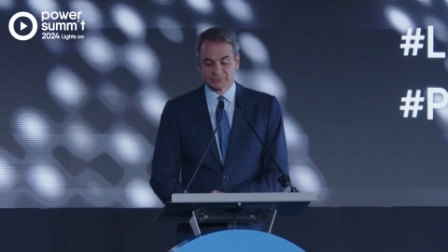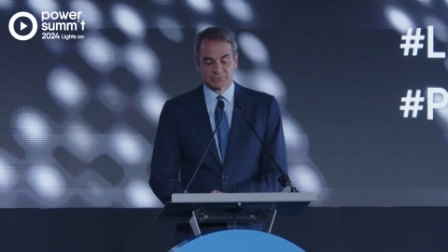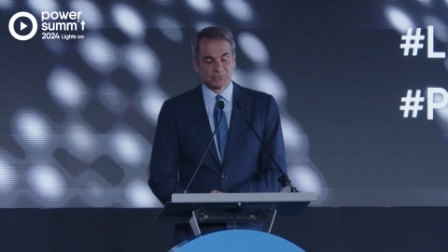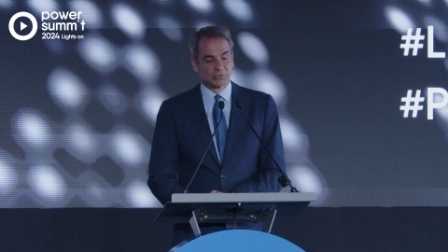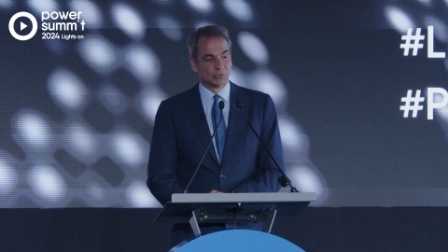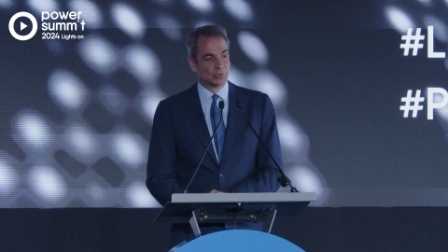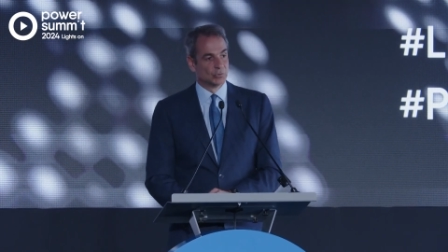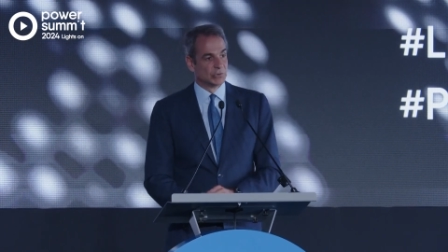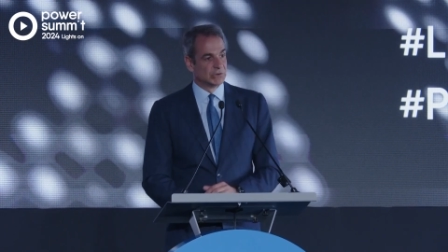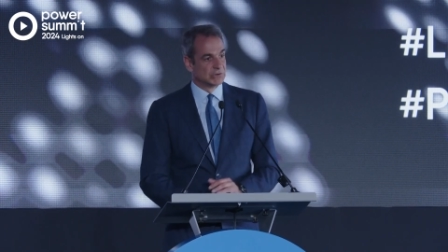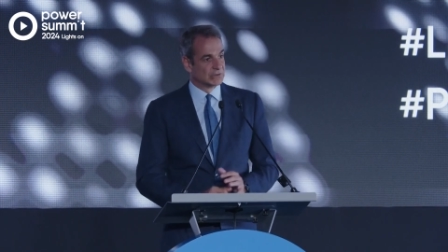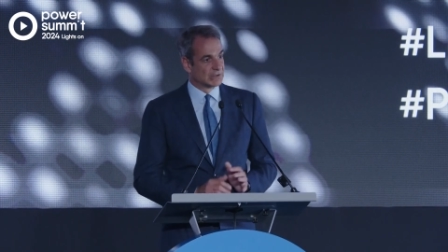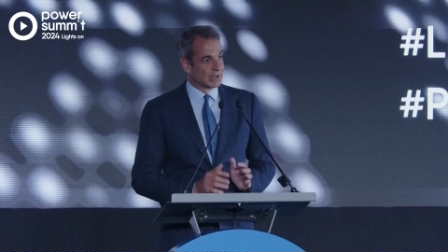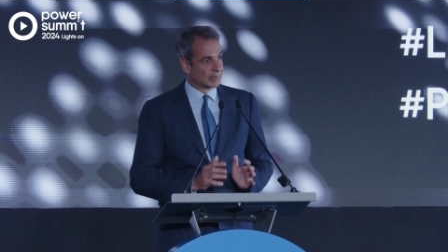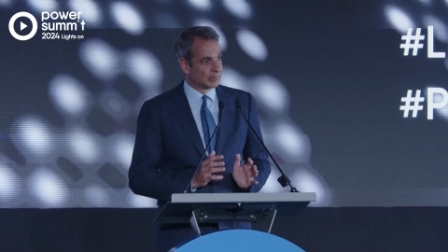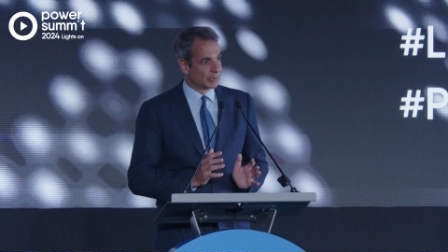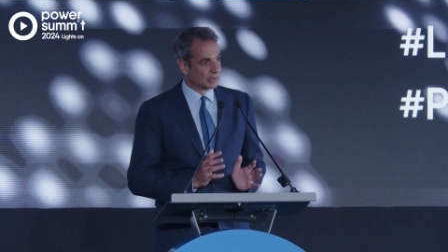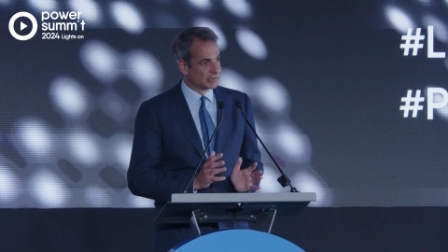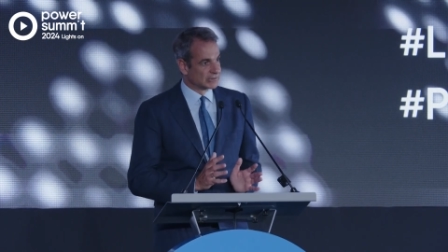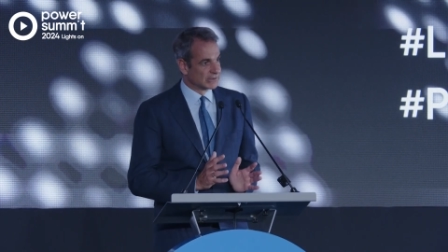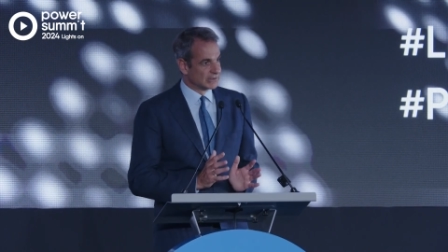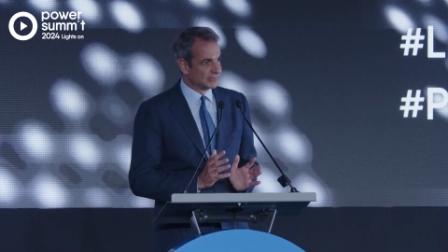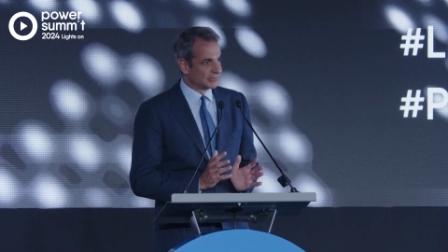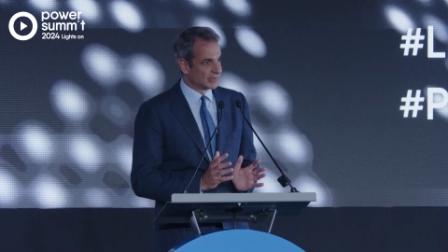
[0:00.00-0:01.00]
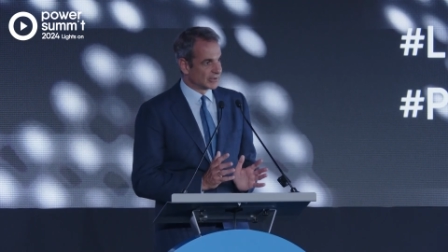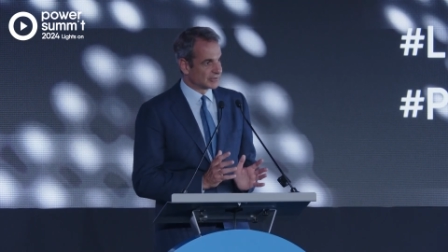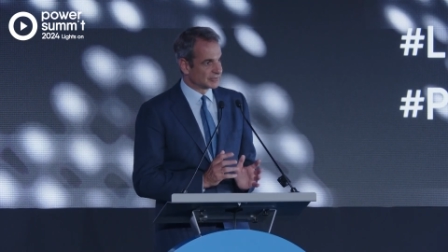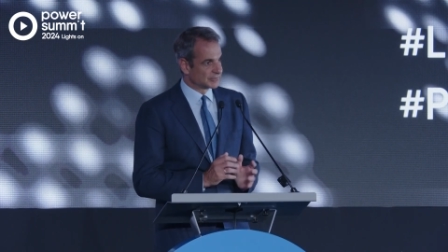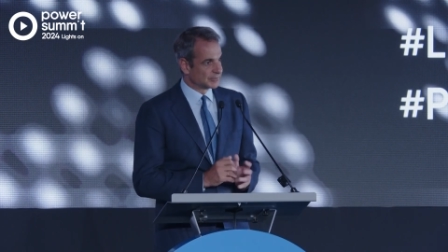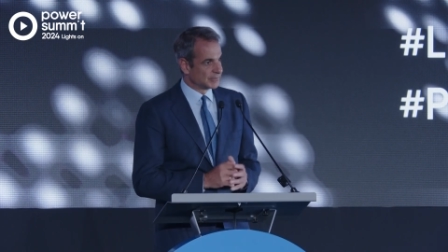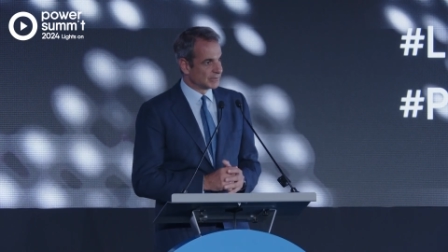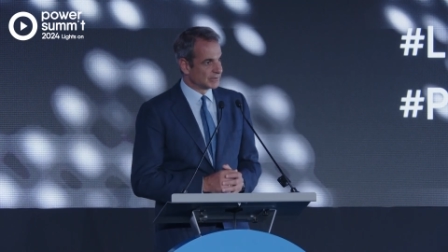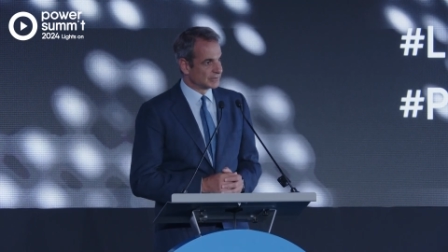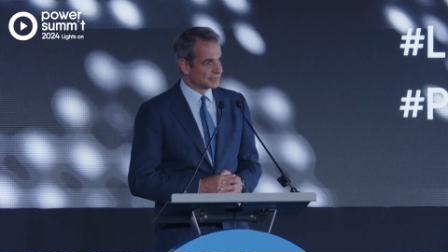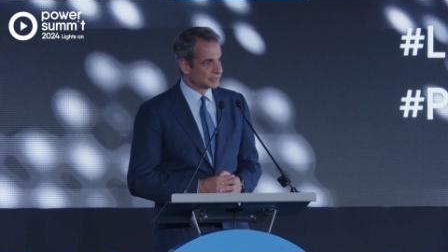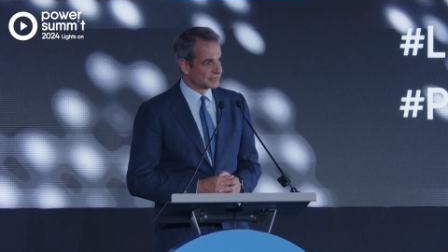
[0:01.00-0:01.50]
we doubled
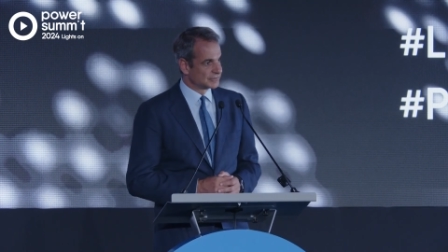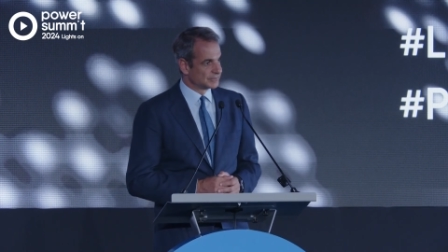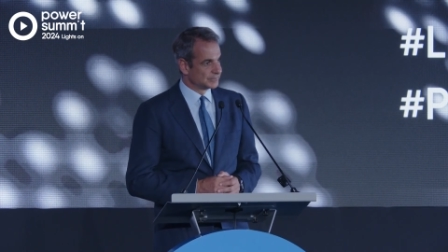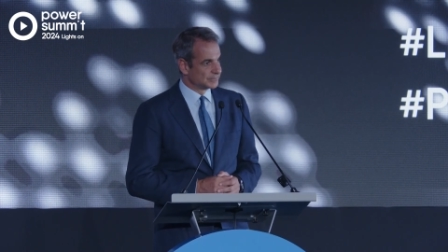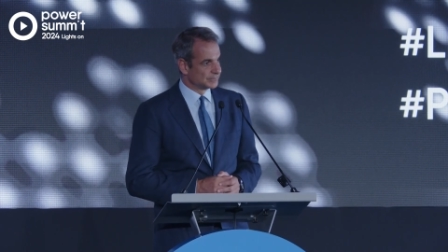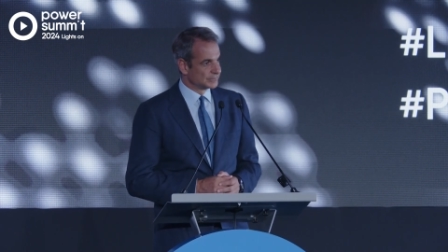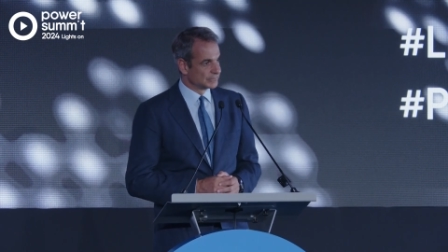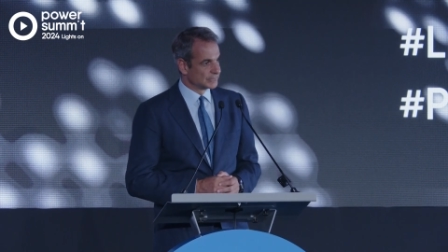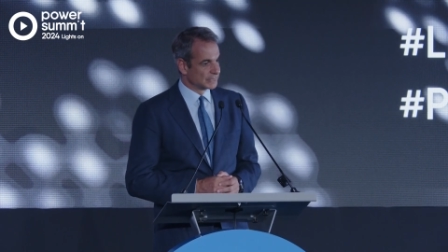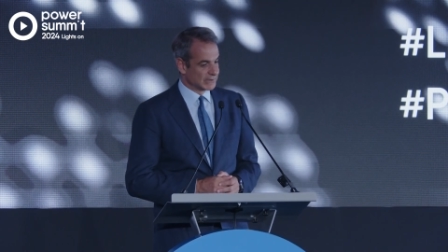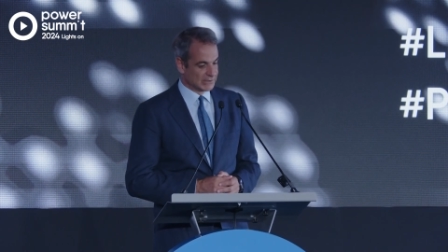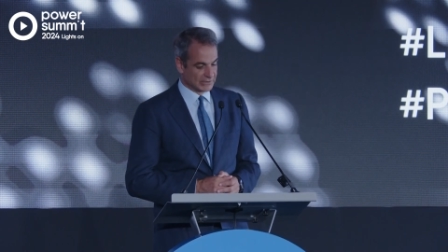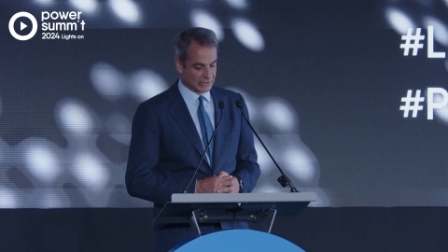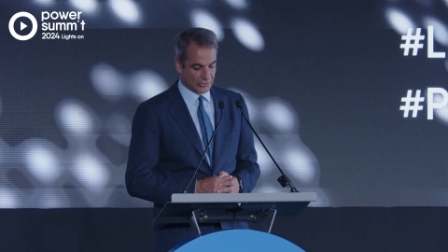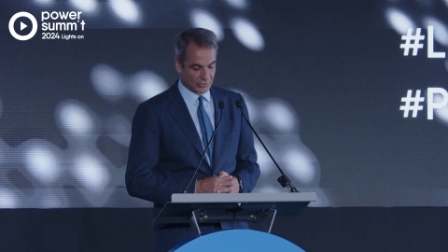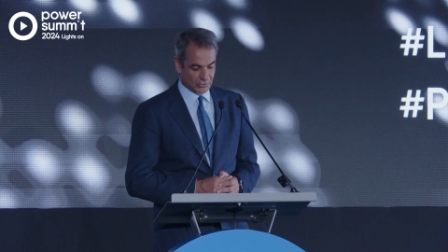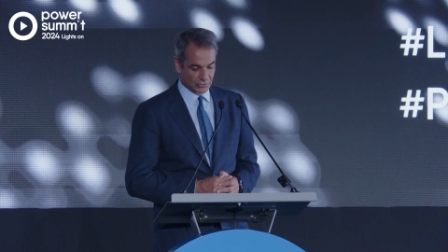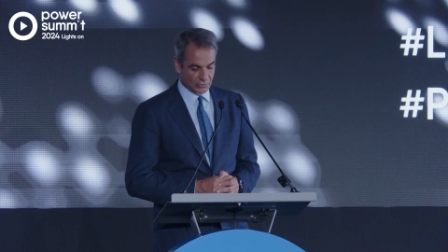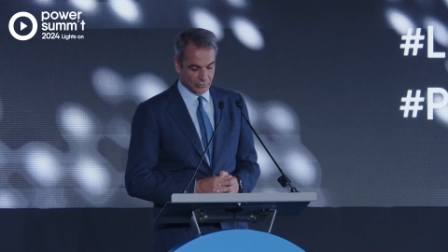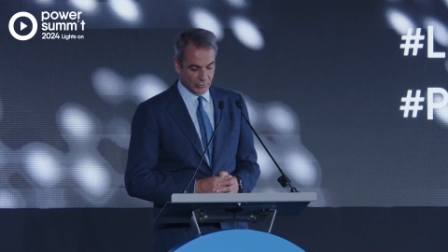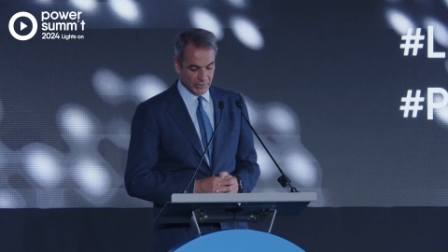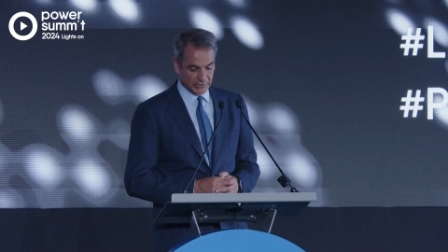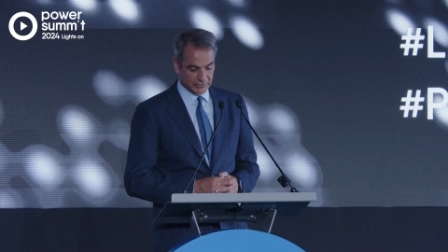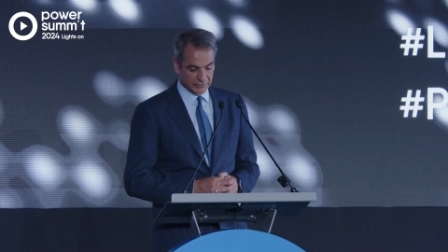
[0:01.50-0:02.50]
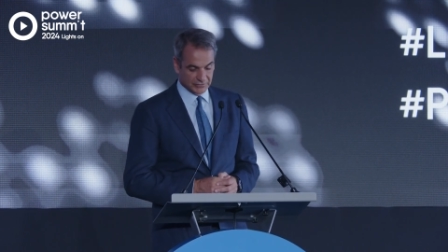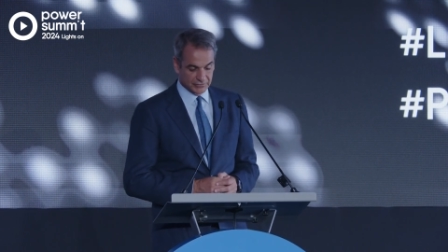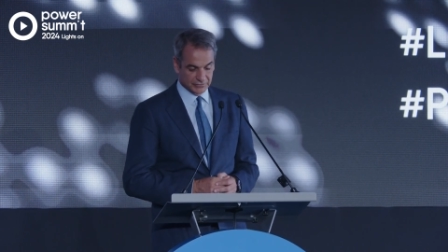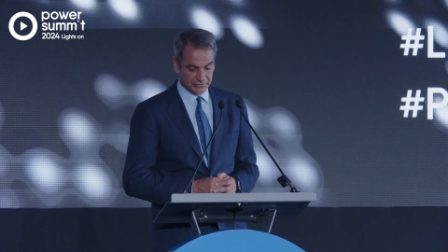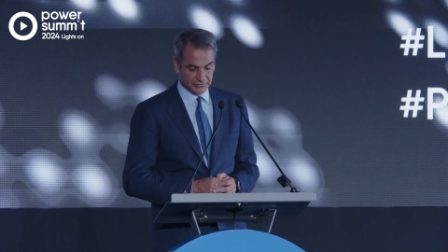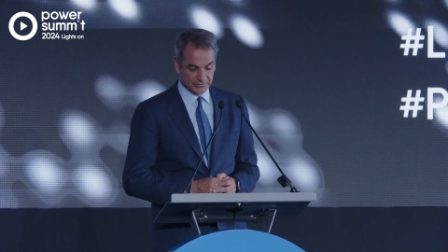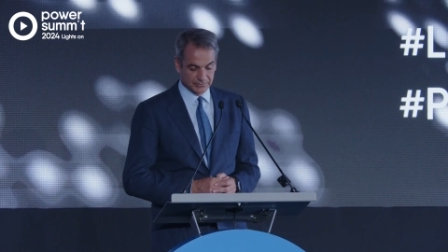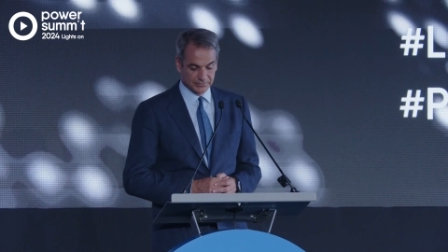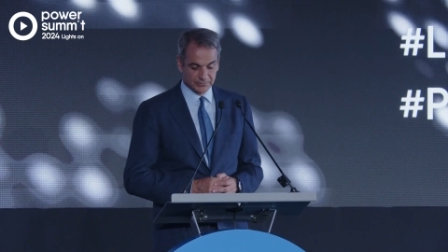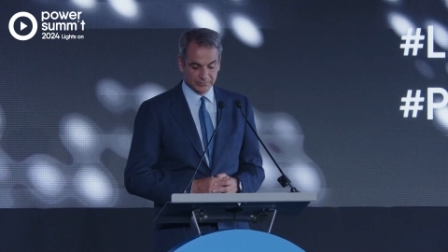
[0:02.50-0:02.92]
investments in our grids